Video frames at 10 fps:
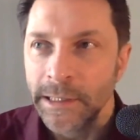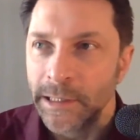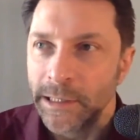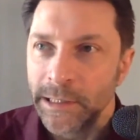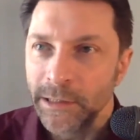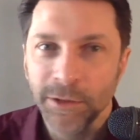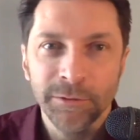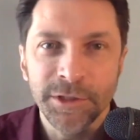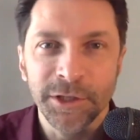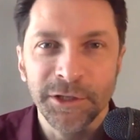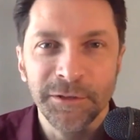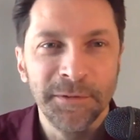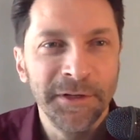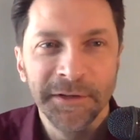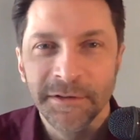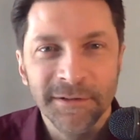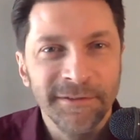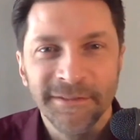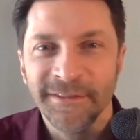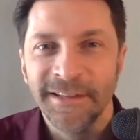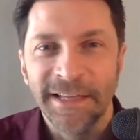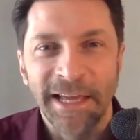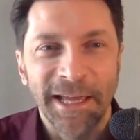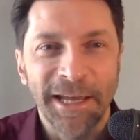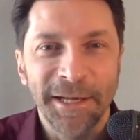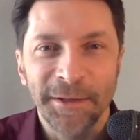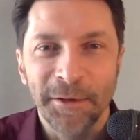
uh, Tube, any